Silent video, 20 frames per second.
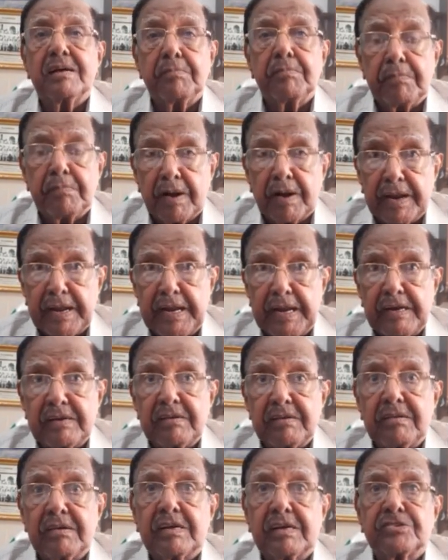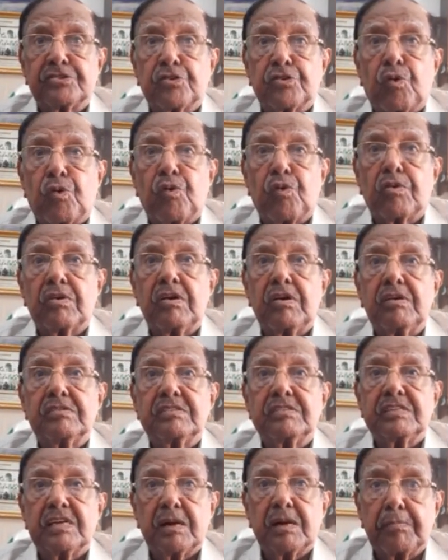brain stroke,
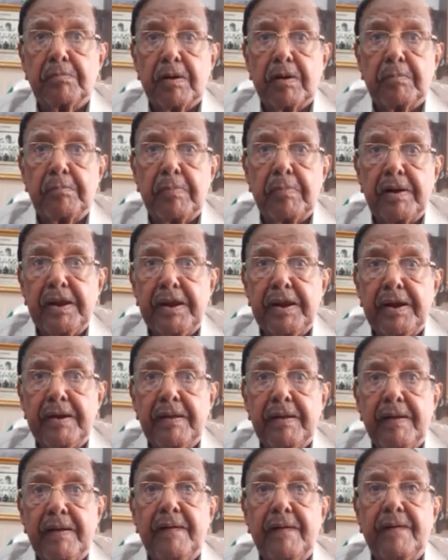cerebral bleed.